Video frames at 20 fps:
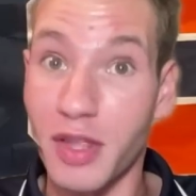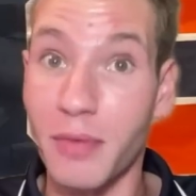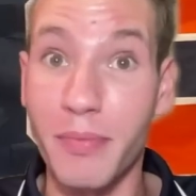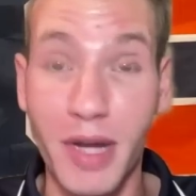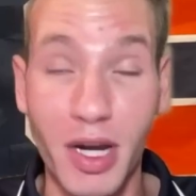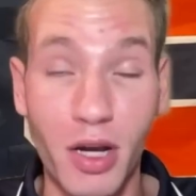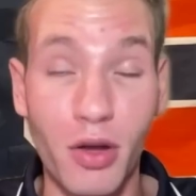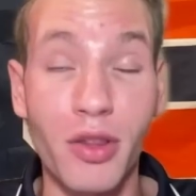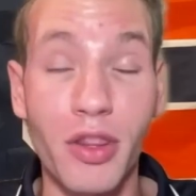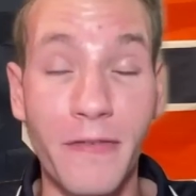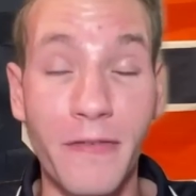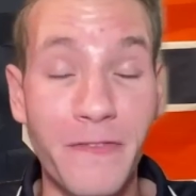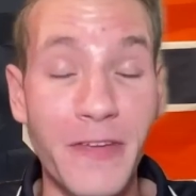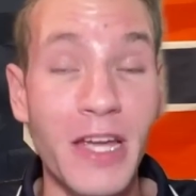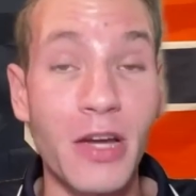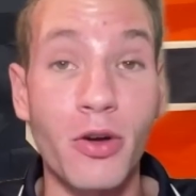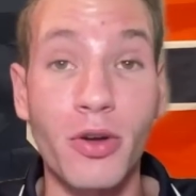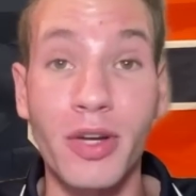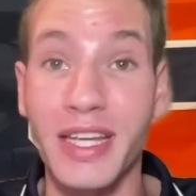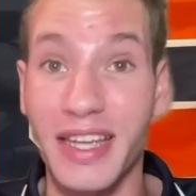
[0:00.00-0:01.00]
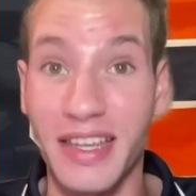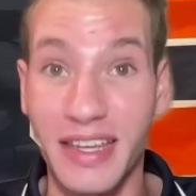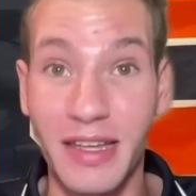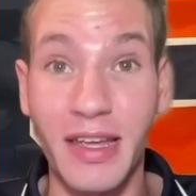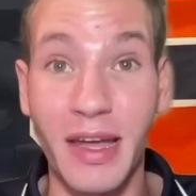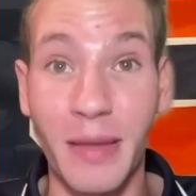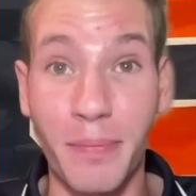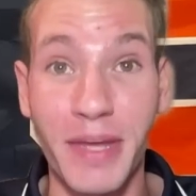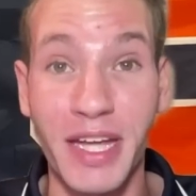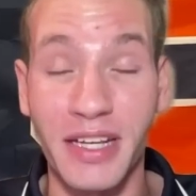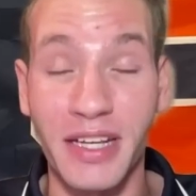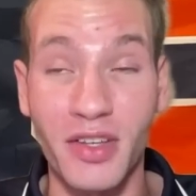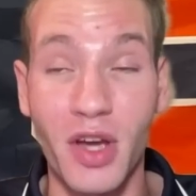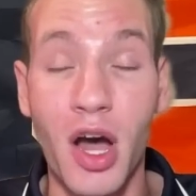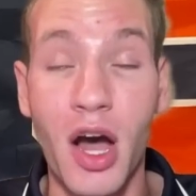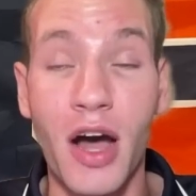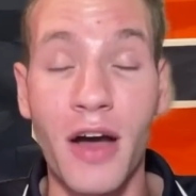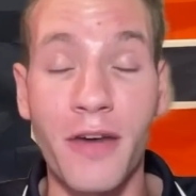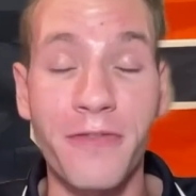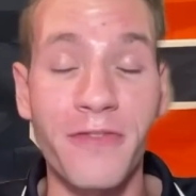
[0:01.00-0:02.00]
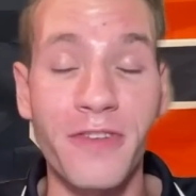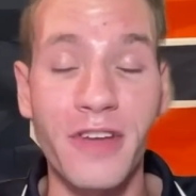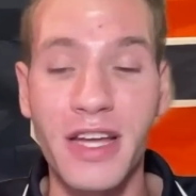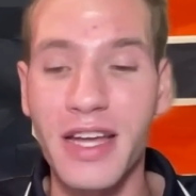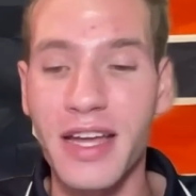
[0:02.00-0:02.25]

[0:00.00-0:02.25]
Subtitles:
middle of the field. It can get picked off.